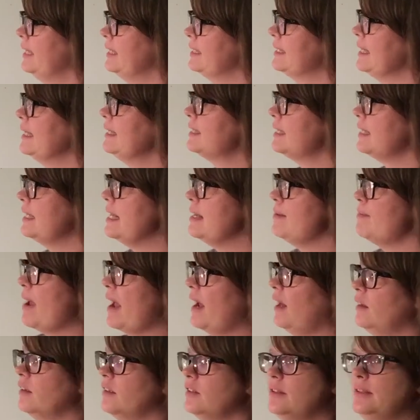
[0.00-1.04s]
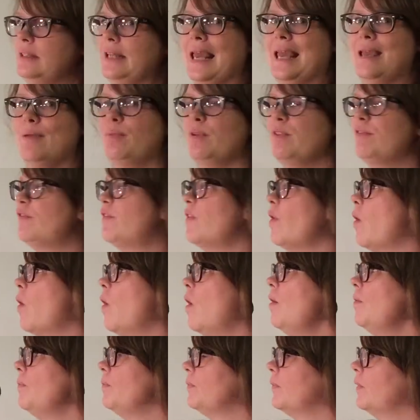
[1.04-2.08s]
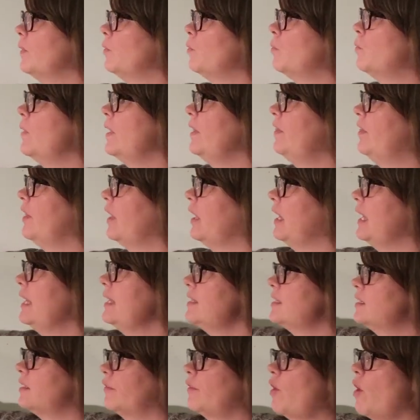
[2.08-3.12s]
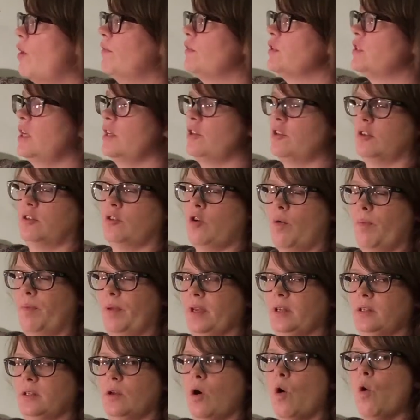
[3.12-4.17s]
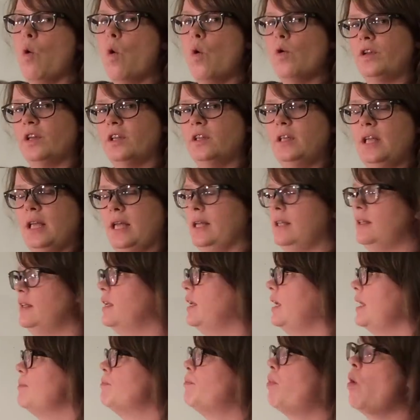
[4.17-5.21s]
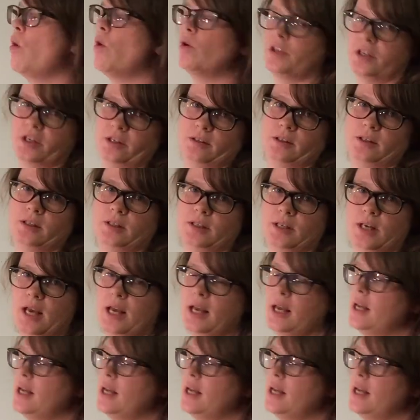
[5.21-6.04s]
Sends an email the day before with the list of conversation topics ordered in importance.